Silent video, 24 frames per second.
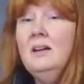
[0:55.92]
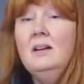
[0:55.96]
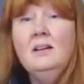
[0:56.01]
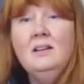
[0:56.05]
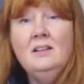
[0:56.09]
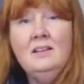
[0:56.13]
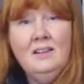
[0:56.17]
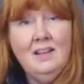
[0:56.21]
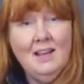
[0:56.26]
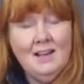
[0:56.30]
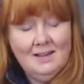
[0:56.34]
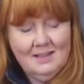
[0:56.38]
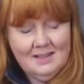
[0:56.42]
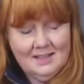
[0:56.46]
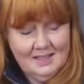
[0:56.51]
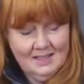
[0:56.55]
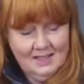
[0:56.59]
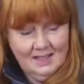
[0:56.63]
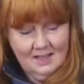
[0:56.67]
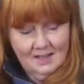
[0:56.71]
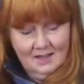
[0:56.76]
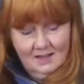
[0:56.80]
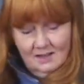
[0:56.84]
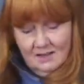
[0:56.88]

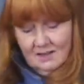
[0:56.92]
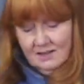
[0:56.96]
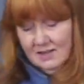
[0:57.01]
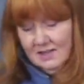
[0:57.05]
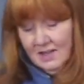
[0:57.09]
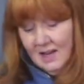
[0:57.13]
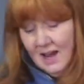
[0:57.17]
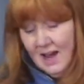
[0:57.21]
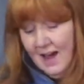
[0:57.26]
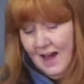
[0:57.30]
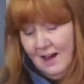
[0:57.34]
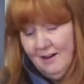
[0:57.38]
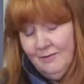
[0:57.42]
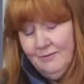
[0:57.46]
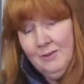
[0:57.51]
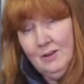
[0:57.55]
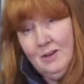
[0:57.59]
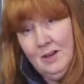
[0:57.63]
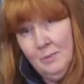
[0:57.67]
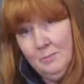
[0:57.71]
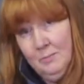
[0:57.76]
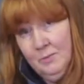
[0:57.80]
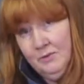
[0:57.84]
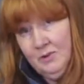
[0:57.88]
Next is half a
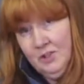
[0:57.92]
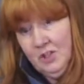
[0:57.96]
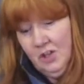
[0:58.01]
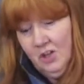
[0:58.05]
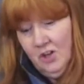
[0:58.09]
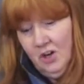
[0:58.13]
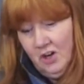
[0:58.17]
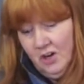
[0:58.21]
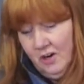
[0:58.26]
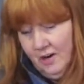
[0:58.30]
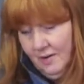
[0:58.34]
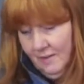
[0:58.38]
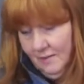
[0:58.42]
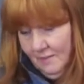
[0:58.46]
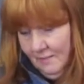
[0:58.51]
cup of sugar.